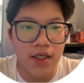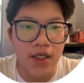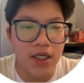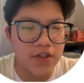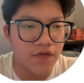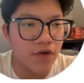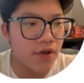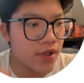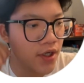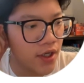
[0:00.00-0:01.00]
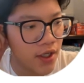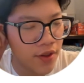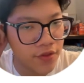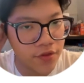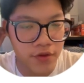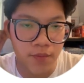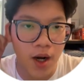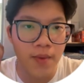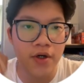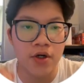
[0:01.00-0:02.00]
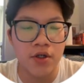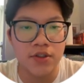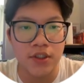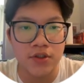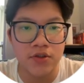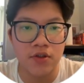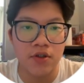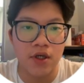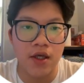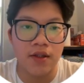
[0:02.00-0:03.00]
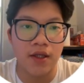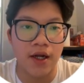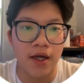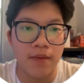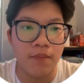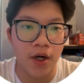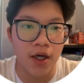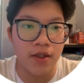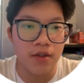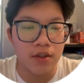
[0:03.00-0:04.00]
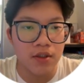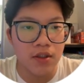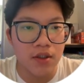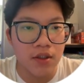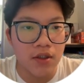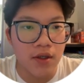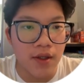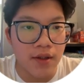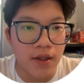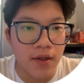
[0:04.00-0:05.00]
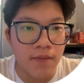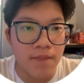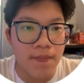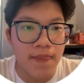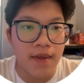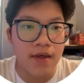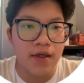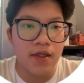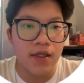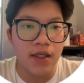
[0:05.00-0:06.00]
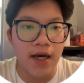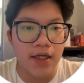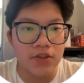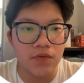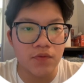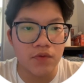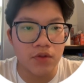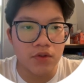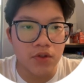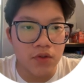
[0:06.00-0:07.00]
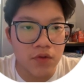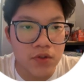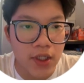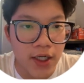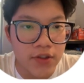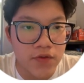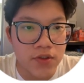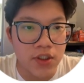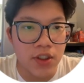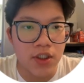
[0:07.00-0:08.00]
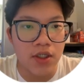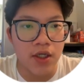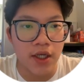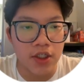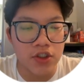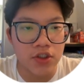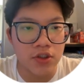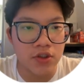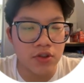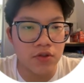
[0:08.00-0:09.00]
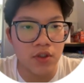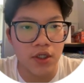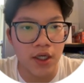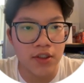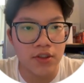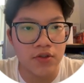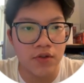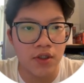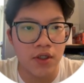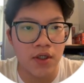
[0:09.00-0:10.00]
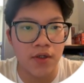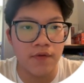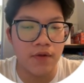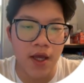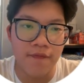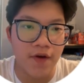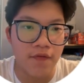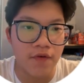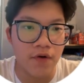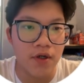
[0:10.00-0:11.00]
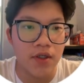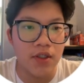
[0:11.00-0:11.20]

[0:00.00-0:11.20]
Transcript: It's for the thermometer sensor that I bought, and then it has to use I2C connection to connect it to the M5 core.